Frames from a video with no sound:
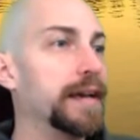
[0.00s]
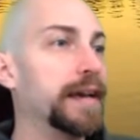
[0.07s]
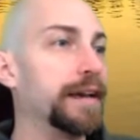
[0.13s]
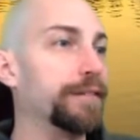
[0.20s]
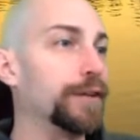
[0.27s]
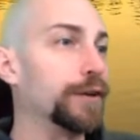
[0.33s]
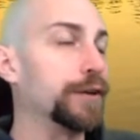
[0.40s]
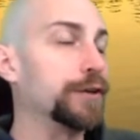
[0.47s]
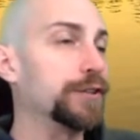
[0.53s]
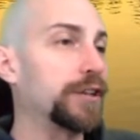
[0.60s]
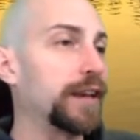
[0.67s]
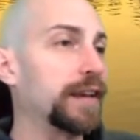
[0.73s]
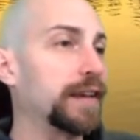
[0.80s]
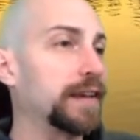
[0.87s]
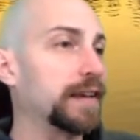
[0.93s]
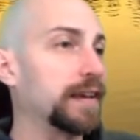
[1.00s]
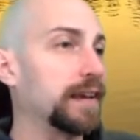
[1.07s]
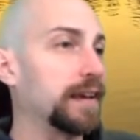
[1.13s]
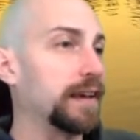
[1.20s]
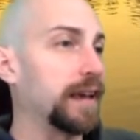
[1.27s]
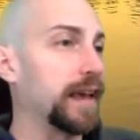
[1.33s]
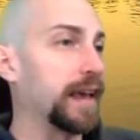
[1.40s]
If you're using
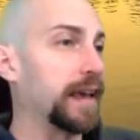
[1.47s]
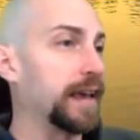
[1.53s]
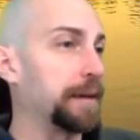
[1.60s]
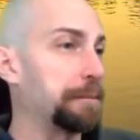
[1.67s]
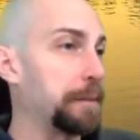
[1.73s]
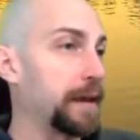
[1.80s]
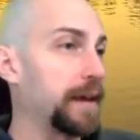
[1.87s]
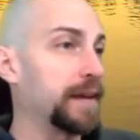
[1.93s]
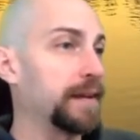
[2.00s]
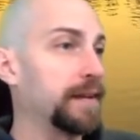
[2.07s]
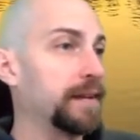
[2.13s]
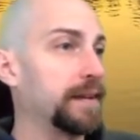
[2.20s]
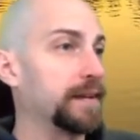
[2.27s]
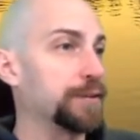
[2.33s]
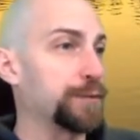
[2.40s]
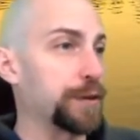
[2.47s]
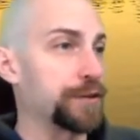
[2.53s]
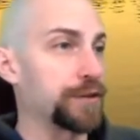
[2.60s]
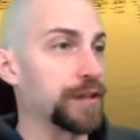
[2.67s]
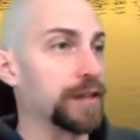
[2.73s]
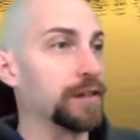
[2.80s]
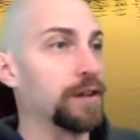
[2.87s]
a pin,
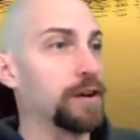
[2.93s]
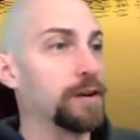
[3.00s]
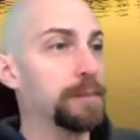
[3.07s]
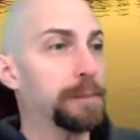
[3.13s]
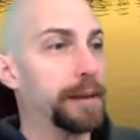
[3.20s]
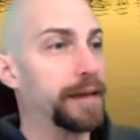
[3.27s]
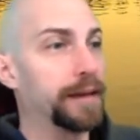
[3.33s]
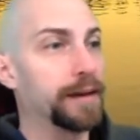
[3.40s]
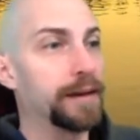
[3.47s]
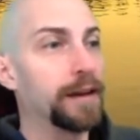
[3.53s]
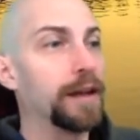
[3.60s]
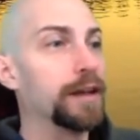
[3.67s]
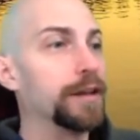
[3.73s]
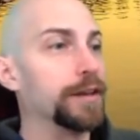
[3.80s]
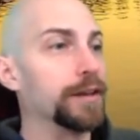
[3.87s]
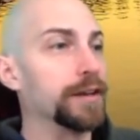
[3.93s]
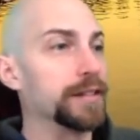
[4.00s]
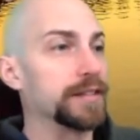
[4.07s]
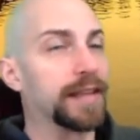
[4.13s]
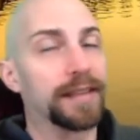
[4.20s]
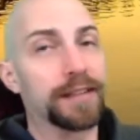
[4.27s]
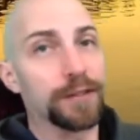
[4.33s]
especially a long pin, you can
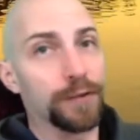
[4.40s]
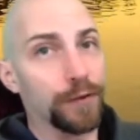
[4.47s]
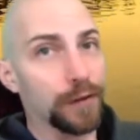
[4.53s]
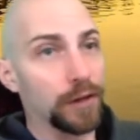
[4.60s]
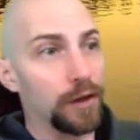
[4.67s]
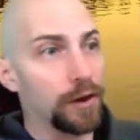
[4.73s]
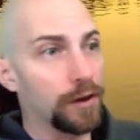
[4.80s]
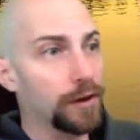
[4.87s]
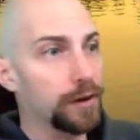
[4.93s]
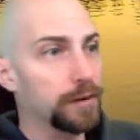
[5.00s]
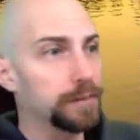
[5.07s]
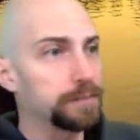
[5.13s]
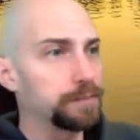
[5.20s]
set this for longer.